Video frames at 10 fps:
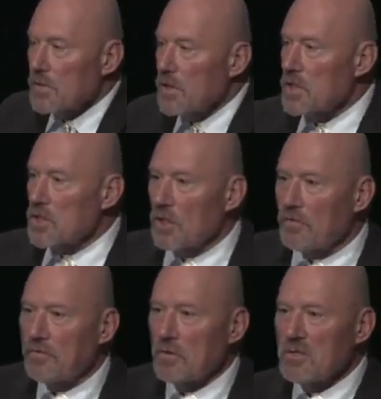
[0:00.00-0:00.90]
This is the
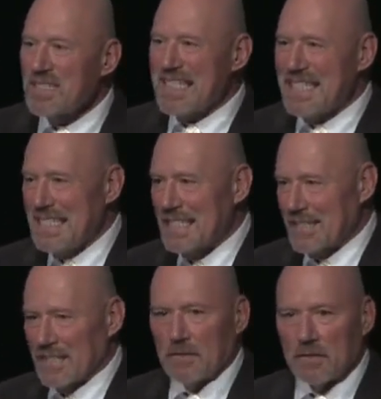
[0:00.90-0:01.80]
first
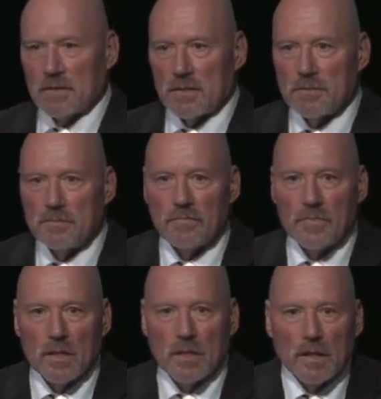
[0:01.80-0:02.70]
instance
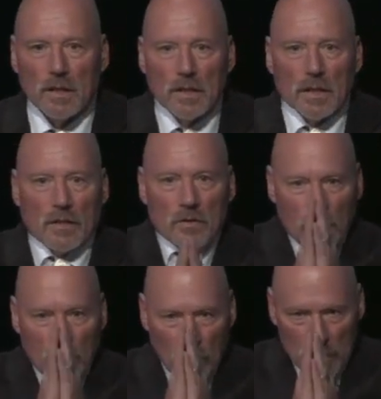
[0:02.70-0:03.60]
in the
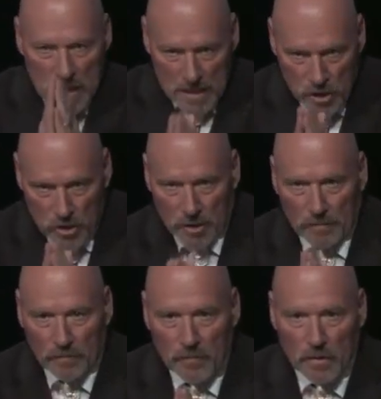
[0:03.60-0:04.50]

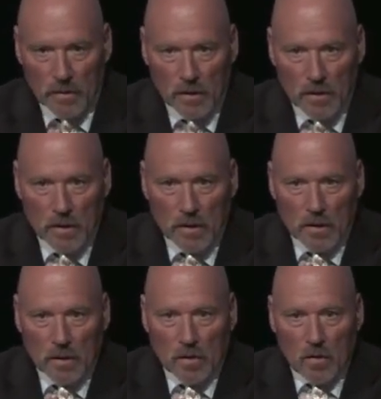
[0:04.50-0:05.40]
creation
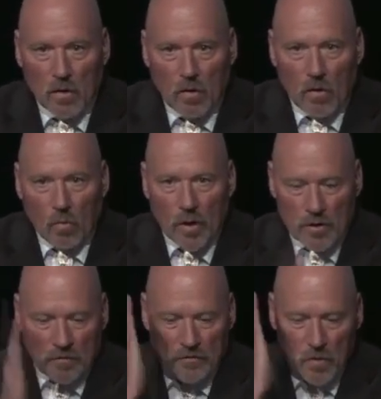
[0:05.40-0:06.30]
where
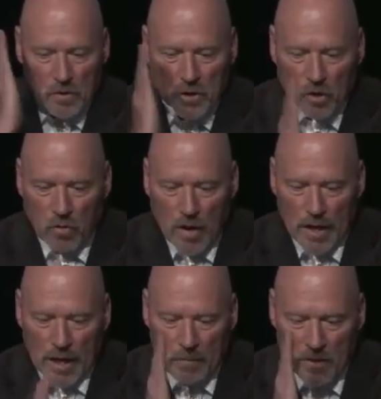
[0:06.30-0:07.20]
the first
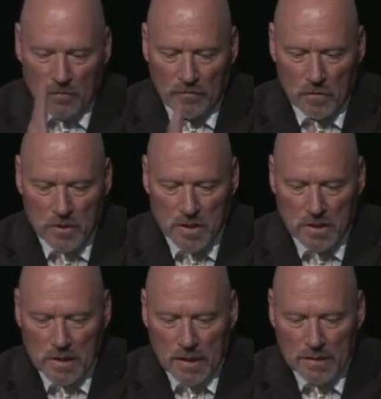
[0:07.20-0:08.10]
crime and the
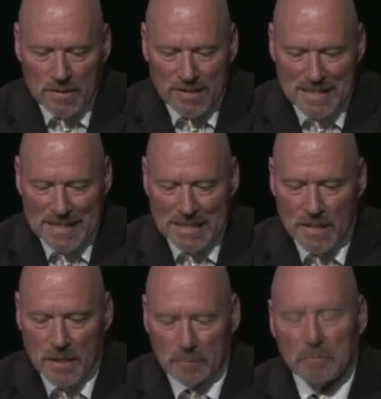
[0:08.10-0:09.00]
first sin is
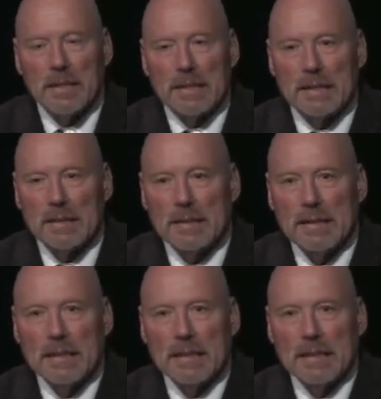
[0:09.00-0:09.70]
committed,